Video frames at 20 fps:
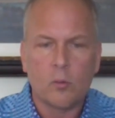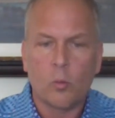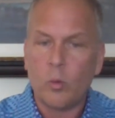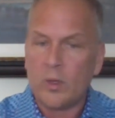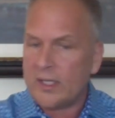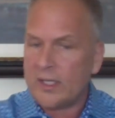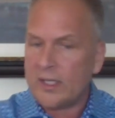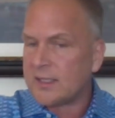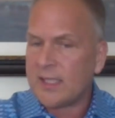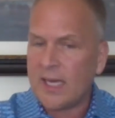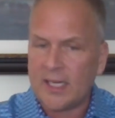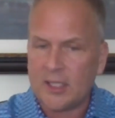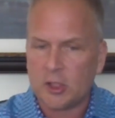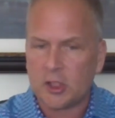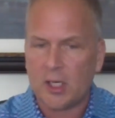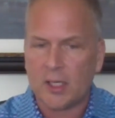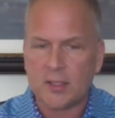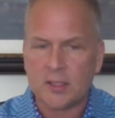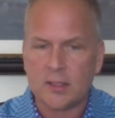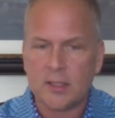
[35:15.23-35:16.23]
What do you
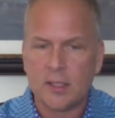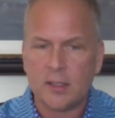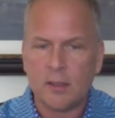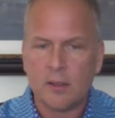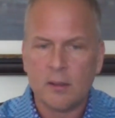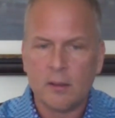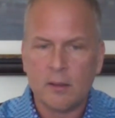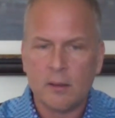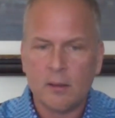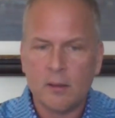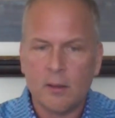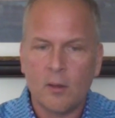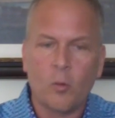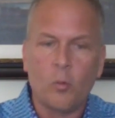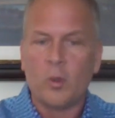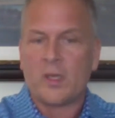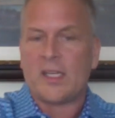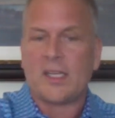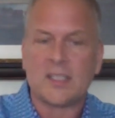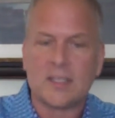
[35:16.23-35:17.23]
say, Justin?
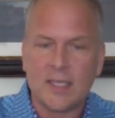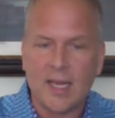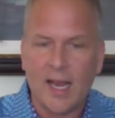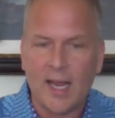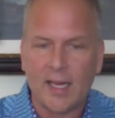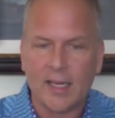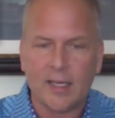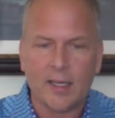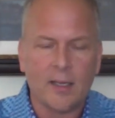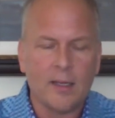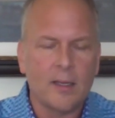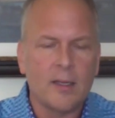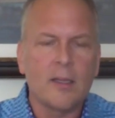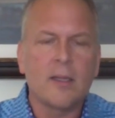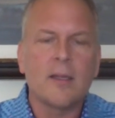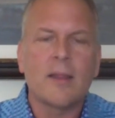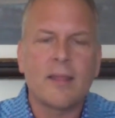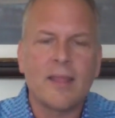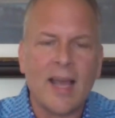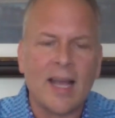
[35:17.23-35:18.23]
What do you say?
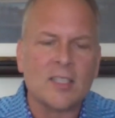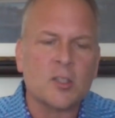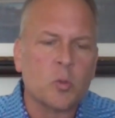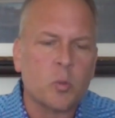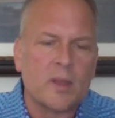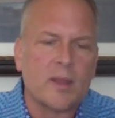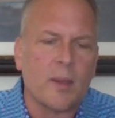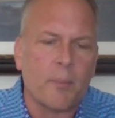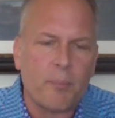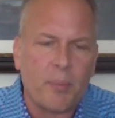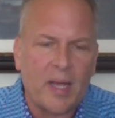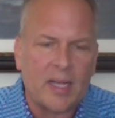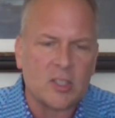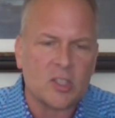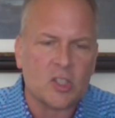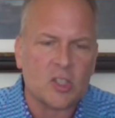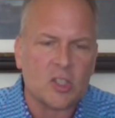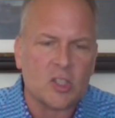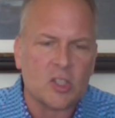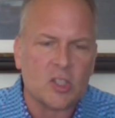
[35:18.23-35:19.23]
That's what the
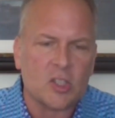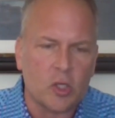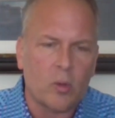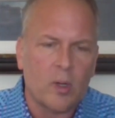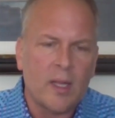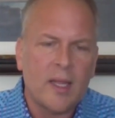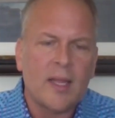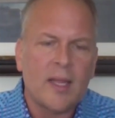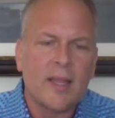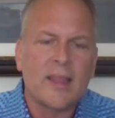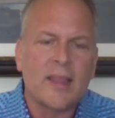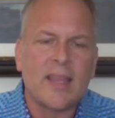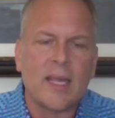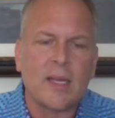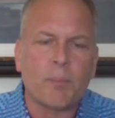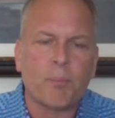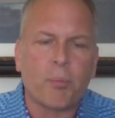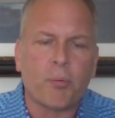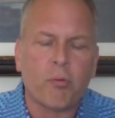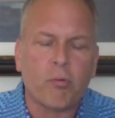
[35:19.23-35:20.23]
best do.
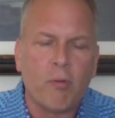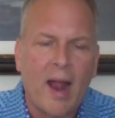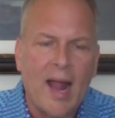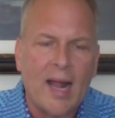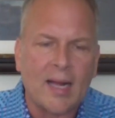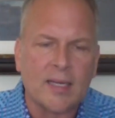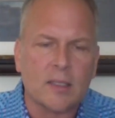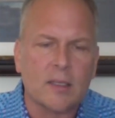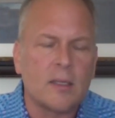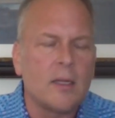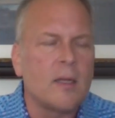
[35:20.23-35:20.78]
They practice.